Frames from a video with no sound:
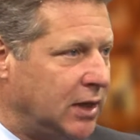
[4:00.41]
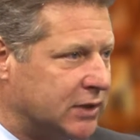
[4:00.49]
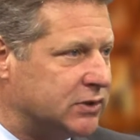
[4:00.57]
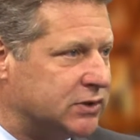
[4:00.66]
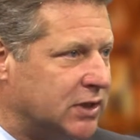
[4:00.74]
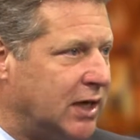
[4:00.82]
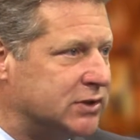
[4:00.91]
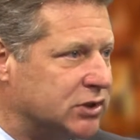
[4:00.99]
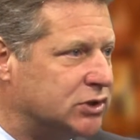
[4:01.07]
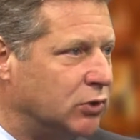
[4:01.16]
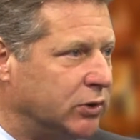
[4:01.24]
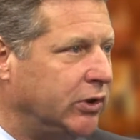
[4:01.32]
exercised
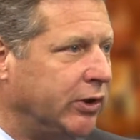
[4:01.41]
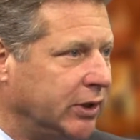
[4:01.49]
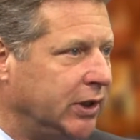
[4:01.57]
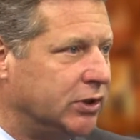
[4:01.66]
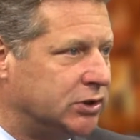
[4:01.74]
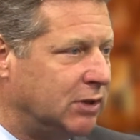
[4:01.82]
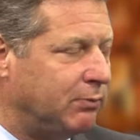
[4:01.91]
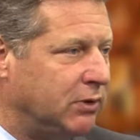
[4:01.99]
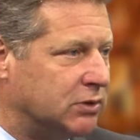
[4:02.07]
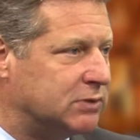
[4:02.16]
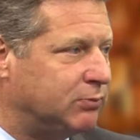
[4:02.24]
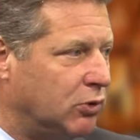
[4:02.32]
extraordinary leadership
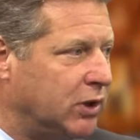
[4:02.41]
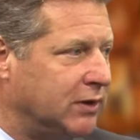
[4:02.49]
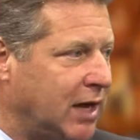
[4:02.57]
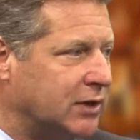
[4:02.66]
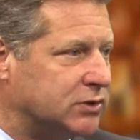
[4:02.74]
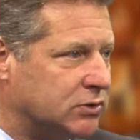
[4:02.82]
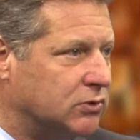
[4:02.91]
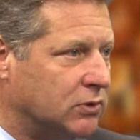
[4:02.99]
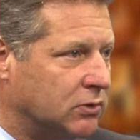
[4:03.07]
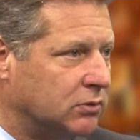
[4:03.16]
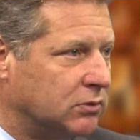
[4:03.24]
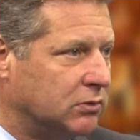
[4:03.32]
in supporting that
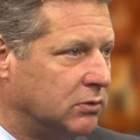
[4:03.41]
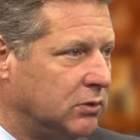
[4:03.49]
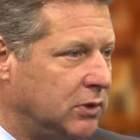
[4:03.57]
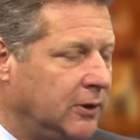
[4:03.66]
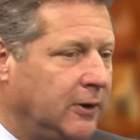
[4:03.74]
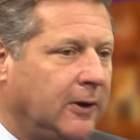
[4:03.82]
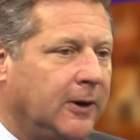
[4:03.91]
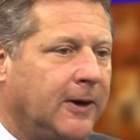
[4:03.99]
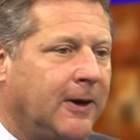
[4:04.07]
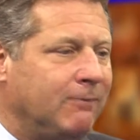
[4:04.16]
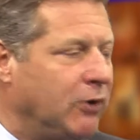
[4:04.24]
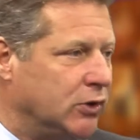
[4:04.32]
school.
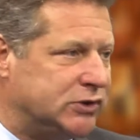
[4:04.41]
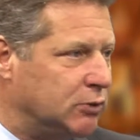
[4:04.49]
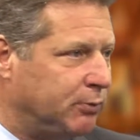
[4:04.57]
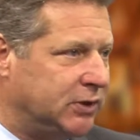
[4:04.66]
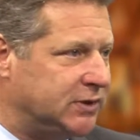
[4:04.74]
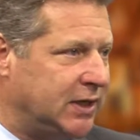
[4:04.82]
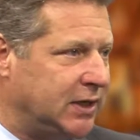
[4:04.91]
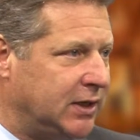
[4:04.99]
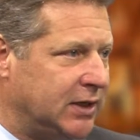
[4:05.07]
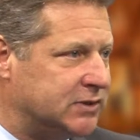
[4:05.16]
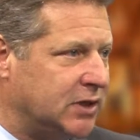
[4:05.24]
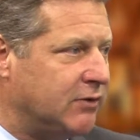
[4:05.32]
No superintendent
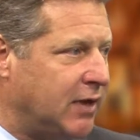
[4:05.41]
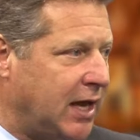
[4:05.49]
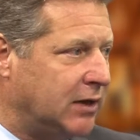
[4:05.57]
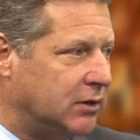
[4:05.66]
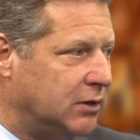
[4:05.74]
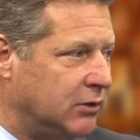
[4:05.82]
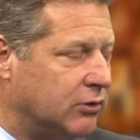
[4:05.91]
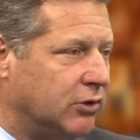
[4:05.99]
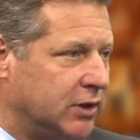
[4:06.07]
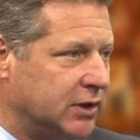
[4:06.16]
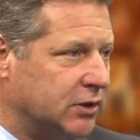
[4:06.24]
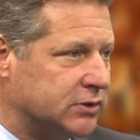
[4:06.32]
has done that in
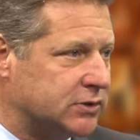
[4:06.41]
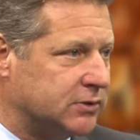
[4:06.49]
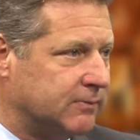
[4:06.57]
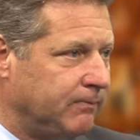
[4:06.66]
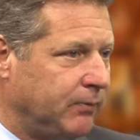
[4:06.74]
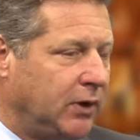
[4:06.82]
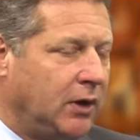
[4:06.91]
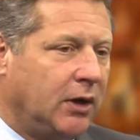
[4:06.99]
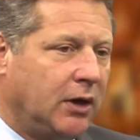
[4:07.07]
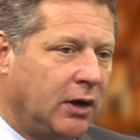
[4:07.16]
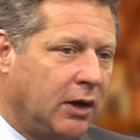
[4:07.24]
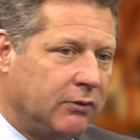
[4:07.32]
30 years.
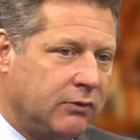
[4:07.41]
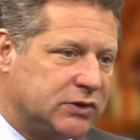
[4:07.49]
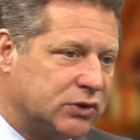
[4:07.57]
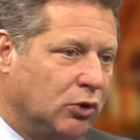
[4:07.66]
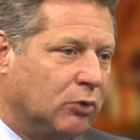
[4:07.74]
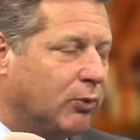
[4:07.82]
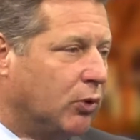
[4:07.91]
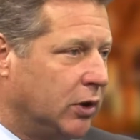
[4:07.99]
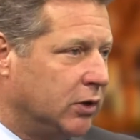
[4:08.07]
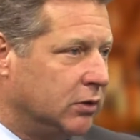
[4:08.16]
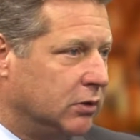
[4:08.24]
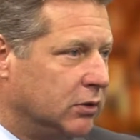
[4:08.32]
The school
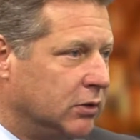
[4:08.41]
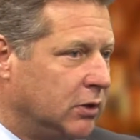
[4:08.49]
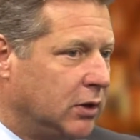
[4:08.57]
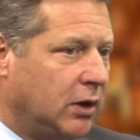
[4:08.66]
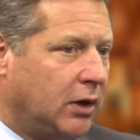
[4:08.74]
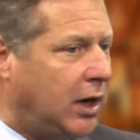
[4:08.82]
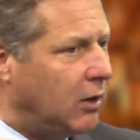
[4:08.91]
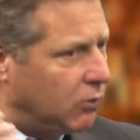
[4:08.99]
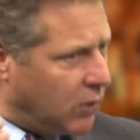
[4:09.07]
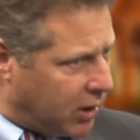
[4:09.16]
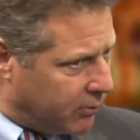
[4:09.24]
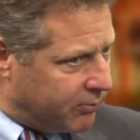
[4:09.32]
board,
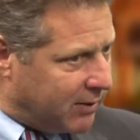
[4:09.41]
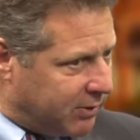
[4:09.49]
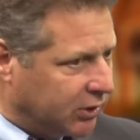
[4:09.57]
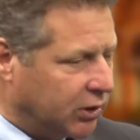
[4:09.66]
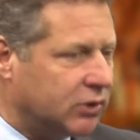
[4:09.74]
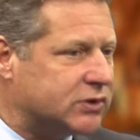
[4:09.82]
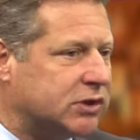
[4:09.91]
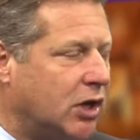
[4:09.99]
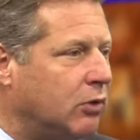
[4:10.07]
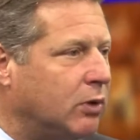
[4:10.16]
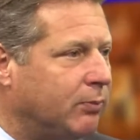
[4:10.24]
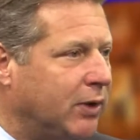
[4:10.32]
while maybe a little
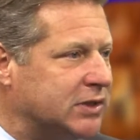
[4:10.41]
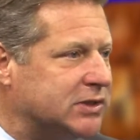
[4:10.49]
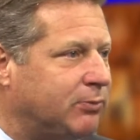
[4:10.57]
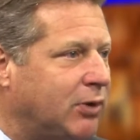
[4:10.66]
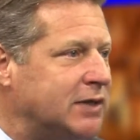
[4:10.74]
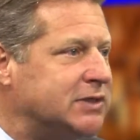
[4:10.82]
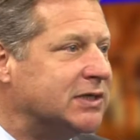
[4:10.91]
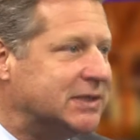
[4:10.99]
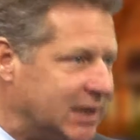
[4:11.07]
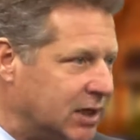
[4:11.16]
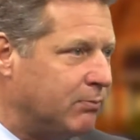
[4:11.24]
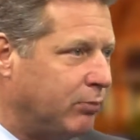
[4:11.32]
slow to embrace the project,
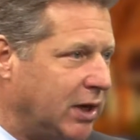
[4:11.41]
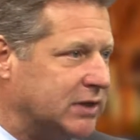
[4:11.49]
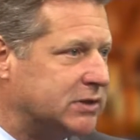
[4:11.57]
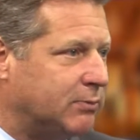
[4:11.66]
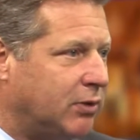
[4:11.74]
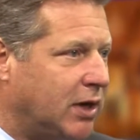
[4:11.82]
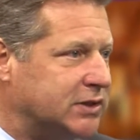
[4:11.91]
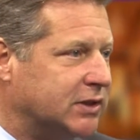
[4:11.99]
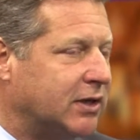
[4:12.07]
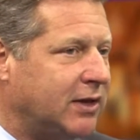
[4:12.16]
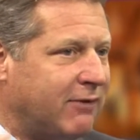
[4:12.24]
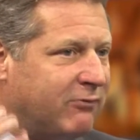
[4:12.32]
did embrace the
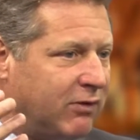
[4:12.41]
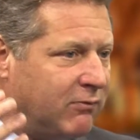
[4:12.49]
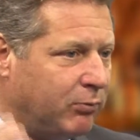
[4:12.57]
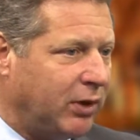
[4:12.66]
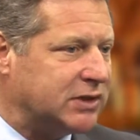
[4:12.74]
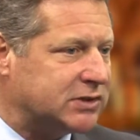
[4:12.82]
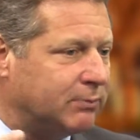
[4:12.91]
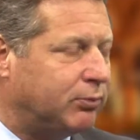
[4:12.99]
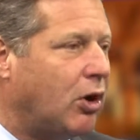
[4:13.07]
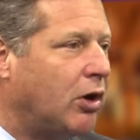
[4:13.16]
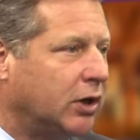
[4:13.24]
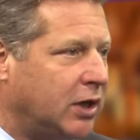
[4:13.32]
project, and they have embraced the
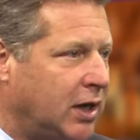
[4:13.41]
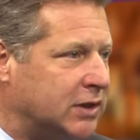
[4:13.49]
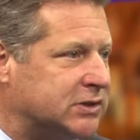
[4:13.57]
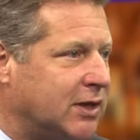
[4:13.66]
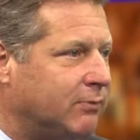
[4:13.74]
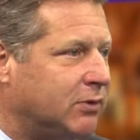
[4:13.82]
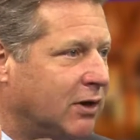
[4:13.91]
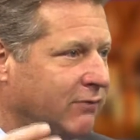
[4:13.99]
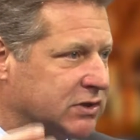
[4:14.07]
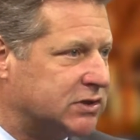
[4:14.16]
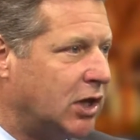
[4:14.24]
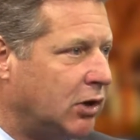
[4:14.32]
broader concept of
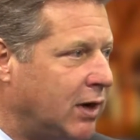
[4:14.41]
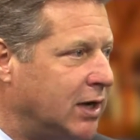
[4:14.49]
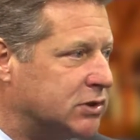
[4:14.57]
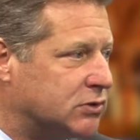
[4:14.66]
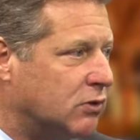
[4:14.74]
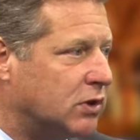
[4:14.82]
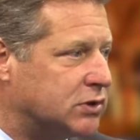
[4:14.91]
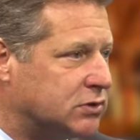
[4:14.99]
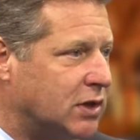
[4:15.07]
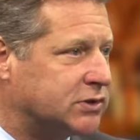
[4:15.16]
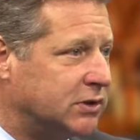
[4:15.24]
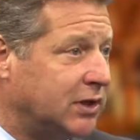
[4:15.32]
accelerating school
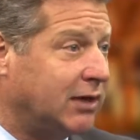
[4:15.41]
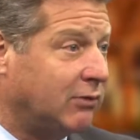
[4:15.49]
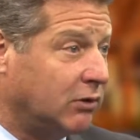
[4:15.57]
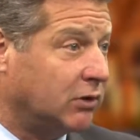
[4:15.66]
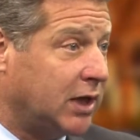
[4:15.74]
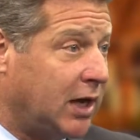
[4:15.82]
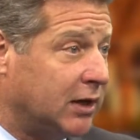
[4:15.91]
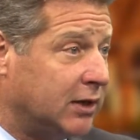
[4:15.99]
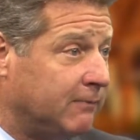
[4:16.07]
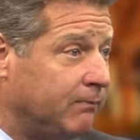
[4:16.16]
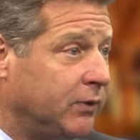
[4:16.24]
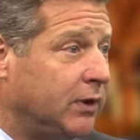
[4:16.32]
construction in Arundel
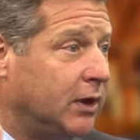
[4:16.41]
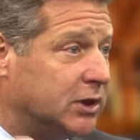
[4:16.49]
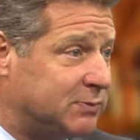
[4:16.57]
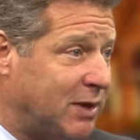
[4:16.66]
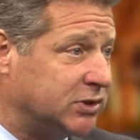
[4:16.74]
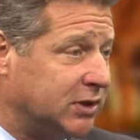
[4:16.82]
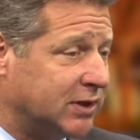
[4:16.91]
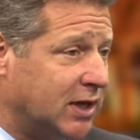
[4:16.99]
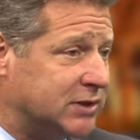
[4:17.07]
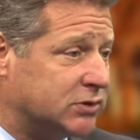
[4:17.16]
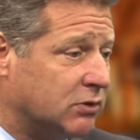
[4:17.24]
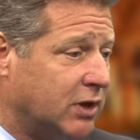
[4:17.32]
County, especially at the
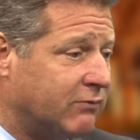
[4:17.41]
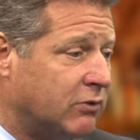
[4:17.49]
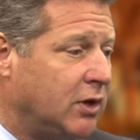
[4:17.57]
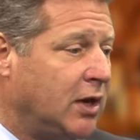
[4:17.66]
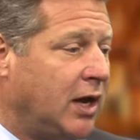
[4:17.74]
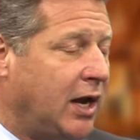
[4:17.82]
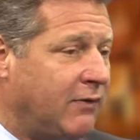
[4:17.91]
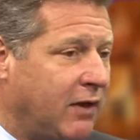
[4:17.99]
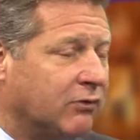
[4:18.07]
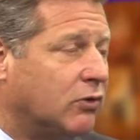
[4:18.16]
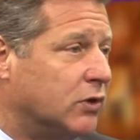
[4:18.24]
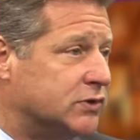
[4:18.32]
high school level. And
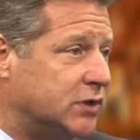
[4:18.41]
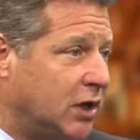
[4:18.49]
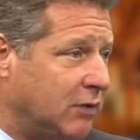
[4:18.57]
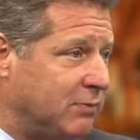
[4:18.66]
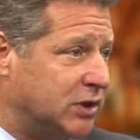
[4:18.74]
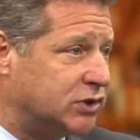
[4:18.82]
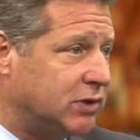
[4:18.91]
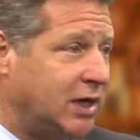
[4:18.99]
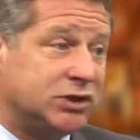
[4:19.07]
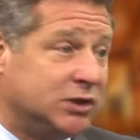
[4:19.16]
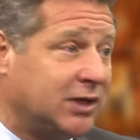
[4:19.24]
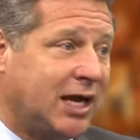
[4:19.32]
then, of course, our
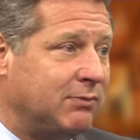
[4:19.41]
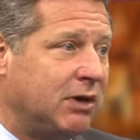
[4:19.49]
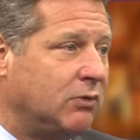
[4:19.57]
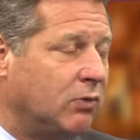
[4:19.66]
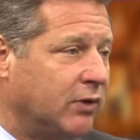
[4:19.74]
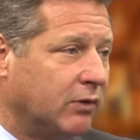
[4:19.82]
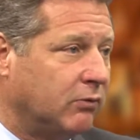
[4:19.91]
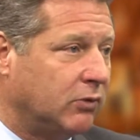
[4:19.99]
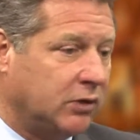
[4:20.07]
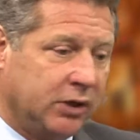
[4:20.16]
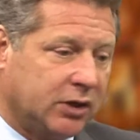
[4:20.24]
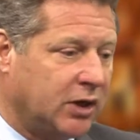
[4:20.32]
administration came in with a
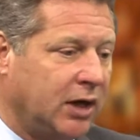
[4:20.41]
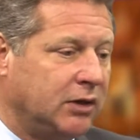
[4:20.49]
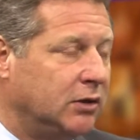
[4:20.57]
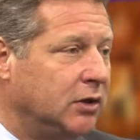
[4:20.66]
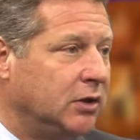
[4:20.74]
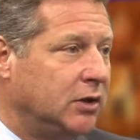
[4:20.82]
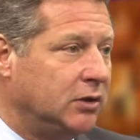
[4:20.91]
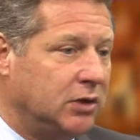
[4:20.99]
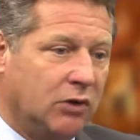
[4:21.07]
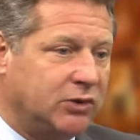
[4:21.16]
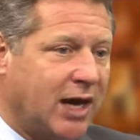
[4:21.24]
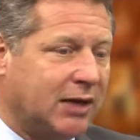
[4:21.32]
clear-cut,
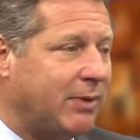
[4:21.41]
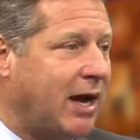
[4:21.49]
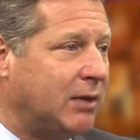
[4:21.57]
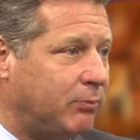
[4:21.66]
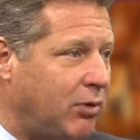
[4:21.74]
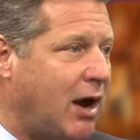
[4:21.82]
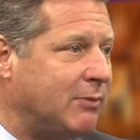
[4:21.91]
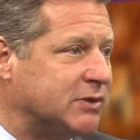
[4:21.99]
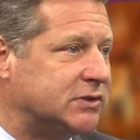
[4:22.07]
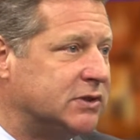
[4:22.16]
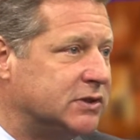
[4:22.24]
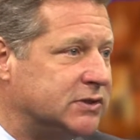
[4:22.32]
no doubt about it,
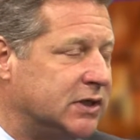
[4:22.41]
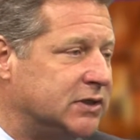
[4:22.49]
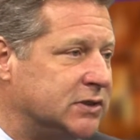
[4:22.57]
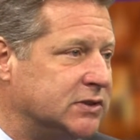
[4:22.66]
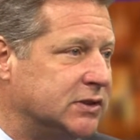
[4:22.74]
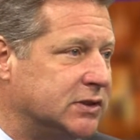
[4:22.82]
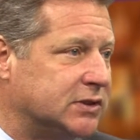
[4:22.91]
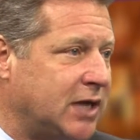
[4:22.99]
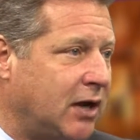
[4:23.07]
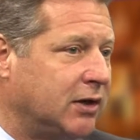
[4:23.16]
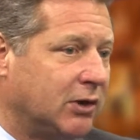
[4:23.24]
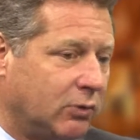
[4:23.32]
promise to the citizens of this
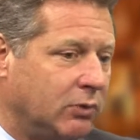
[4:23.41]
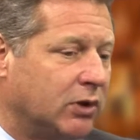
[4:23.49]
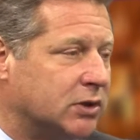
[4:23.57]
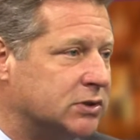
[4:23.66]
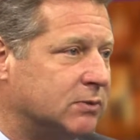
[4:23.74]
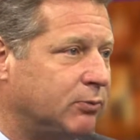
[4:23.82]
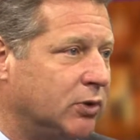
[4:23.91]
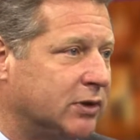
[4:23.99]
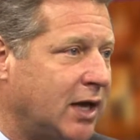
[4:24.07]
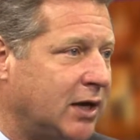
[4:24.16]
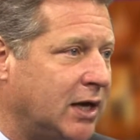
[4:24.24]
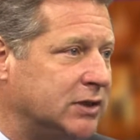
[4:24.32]
county that we were going to support
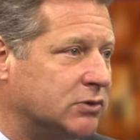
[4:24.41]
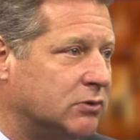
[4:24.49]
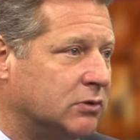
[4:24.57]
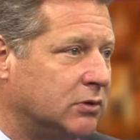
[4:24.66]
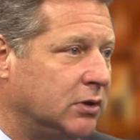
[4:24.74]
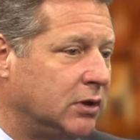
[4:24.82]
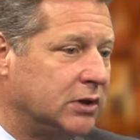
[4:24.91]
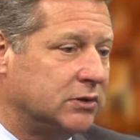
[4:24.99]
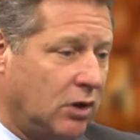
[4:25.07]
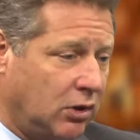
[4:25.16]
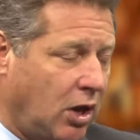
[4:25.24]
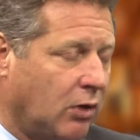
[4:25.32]
that high school,
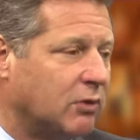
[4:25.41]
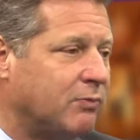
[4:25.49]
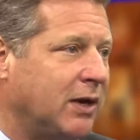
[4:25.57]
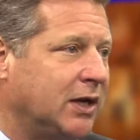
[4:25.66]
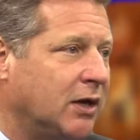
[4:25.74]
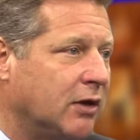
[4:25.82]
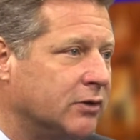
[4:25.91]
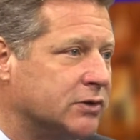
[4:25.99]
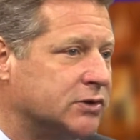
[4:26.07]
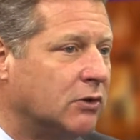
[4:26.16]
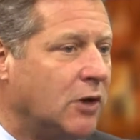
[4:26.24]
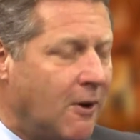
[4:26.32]
along with many
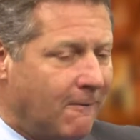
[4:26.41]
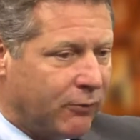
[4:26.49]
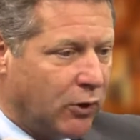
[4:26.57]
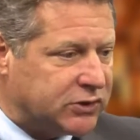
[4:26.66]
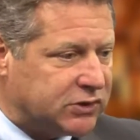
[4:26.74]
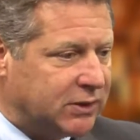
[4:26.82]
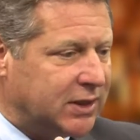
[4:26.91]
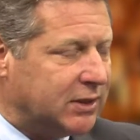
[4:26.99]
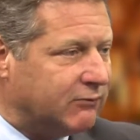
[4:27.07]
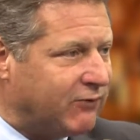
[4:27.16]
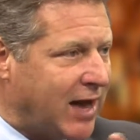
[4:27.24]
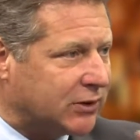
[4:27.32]
others. So those three
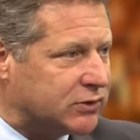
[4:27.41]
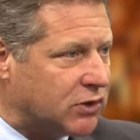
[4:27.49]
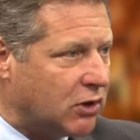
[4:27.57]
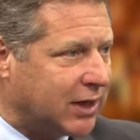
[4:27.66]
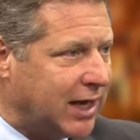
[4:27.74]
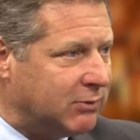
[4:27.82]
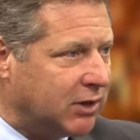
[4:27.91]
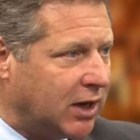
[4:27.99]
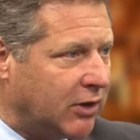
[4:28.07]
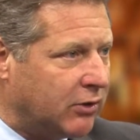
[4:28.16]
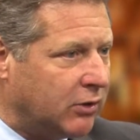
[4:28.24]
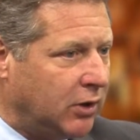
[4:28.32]
factors all came
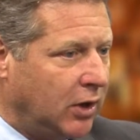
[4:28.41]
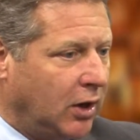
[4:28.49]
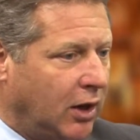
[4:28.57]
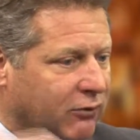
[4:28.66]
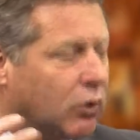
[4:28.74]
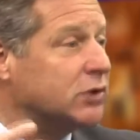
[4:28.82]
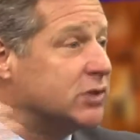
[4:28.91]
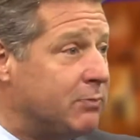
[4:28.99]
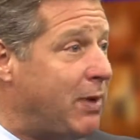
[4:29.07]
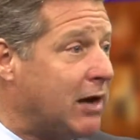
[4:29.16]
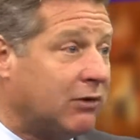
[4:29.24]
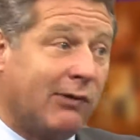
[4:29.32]
together. Of course, in the
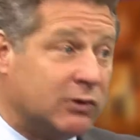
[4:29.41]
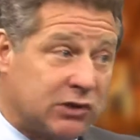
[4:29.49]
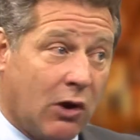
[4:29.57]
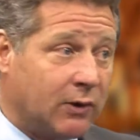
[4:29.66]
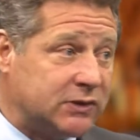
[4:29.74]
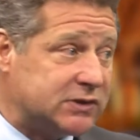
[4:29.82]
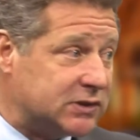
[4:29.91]
background was always the